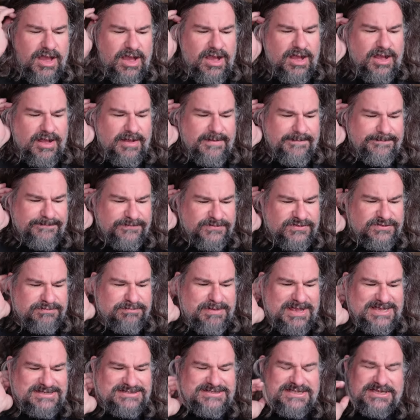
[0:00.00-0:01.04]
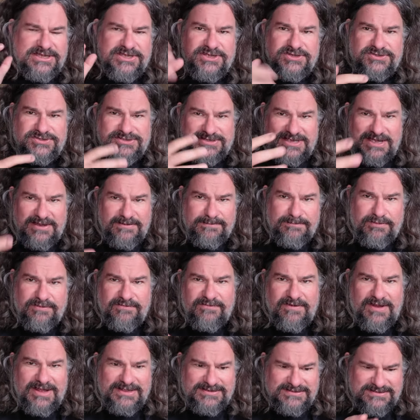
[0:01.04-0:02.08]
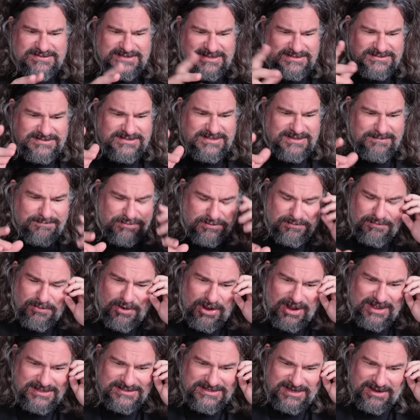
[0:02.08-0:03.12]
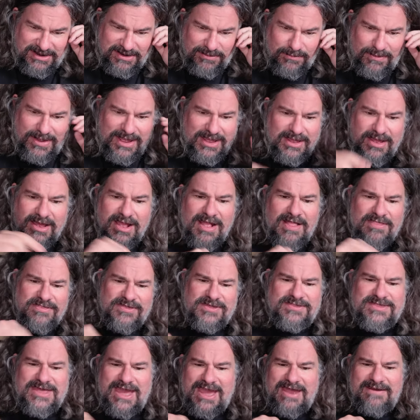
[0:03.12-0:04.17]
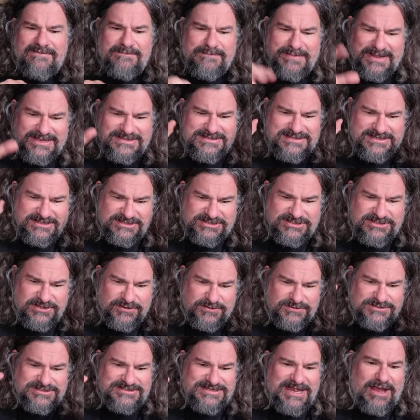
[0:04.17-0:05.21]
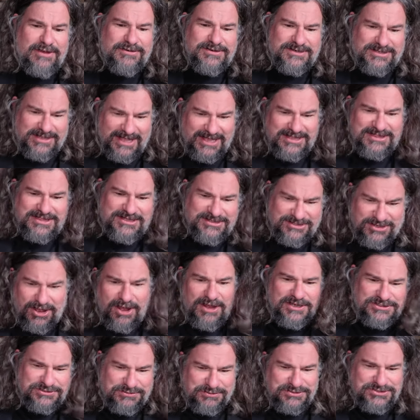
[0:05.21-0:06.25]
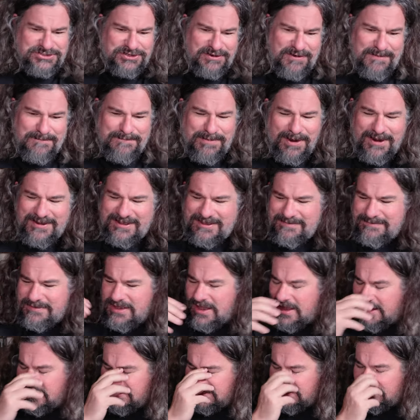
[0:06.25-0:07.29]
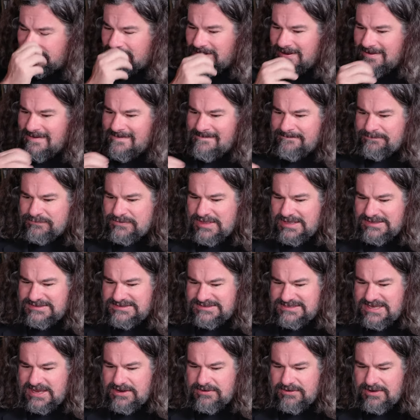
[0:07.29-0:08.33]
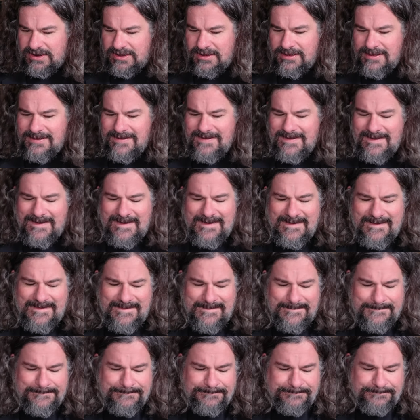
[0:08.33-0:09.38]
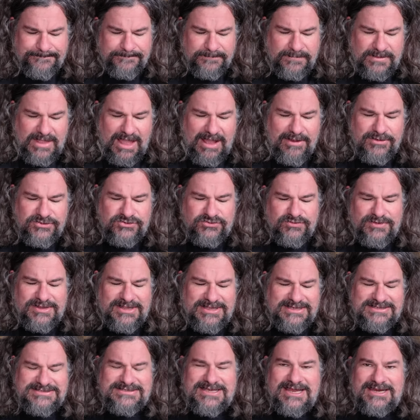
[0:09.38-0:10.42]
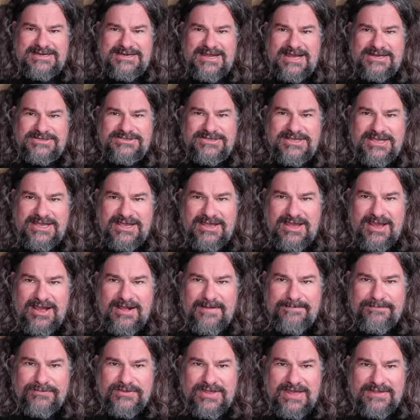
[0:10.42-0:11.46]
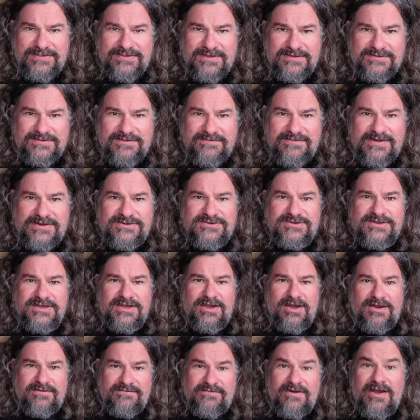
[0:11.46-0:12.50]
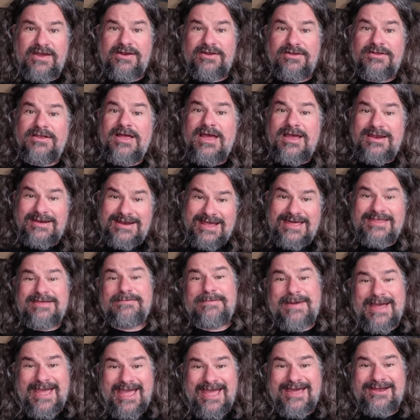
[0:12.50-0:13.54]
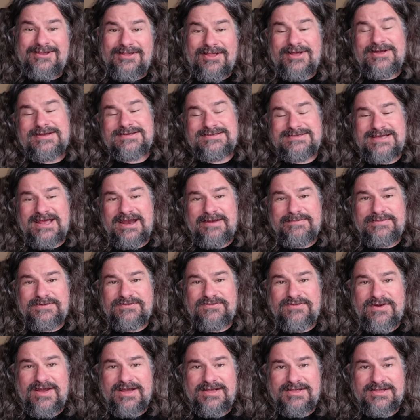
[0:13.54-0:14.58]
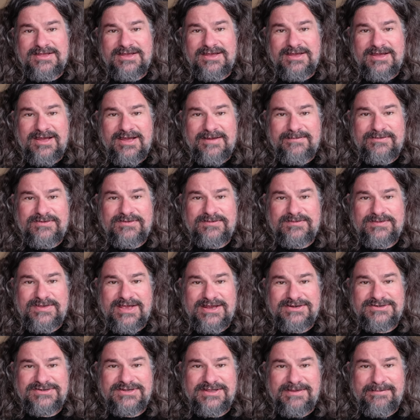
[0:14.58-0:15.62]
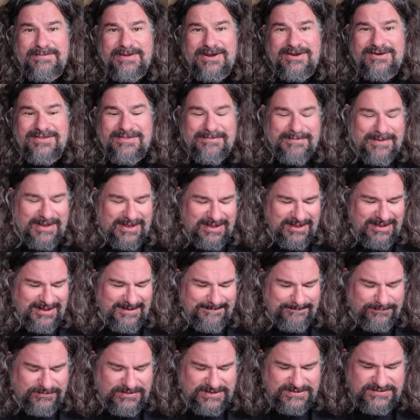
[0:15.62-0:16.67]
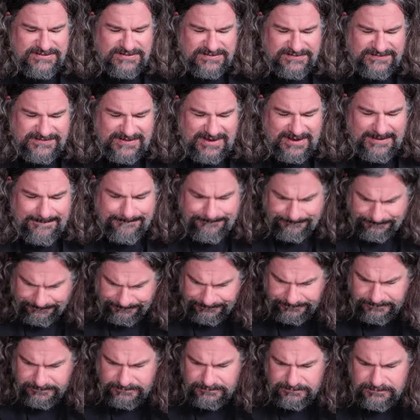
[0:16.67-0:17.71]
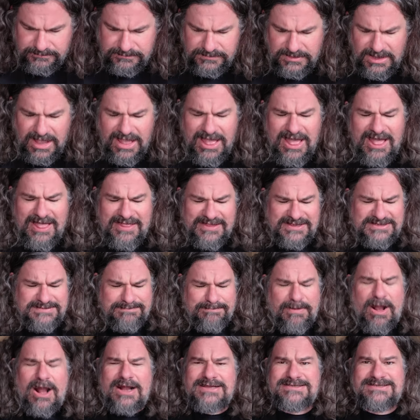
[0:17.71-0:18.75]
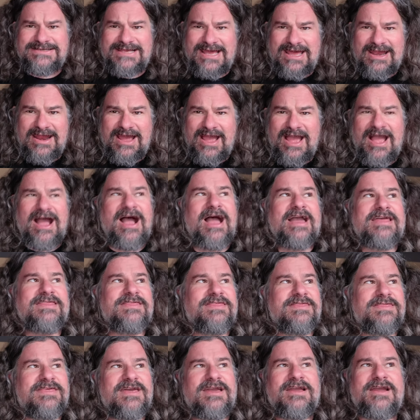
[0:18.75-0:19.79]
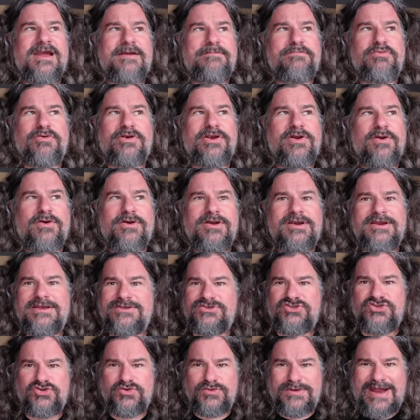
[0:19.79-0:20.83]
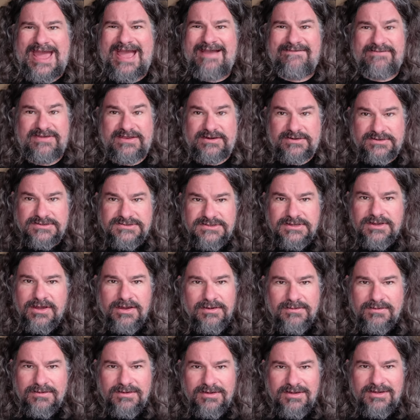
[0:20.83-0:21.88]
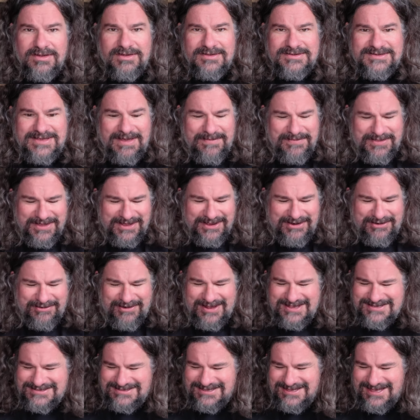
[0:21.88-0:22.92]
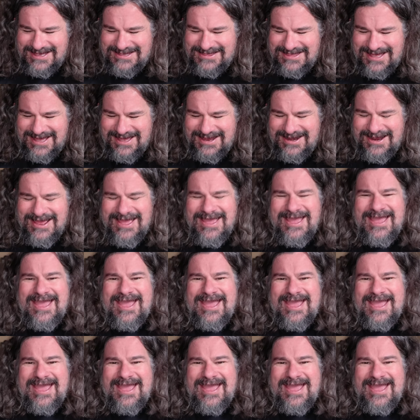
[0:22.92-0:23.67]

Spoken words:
space that Qsound provides, that's the proprietary way that they had of mixing, so it sounded like the dogs were sort of barking behind you, etc. I was really excited to actually get this eventually on vinyl, now that my analog setup is frankly substantially better than my digital setup. This box set, I think I pre-ordered it 2.5 years ago, something crazy like that,